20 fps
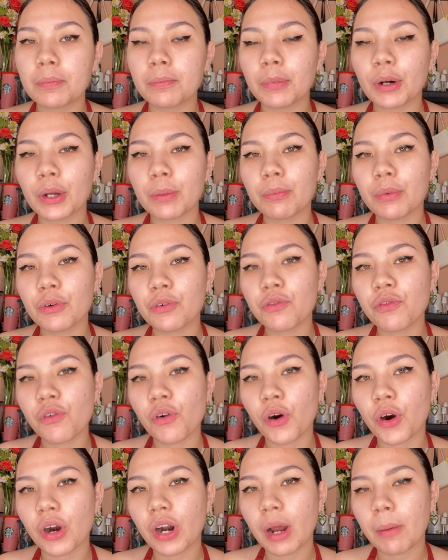But
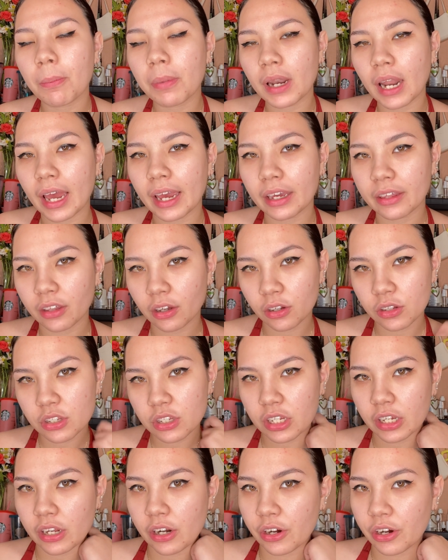before applying the
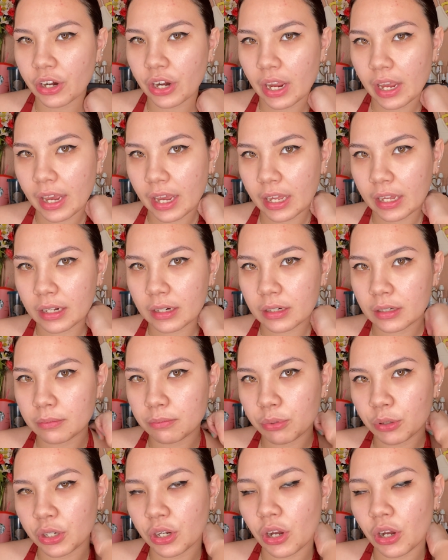concealer and putting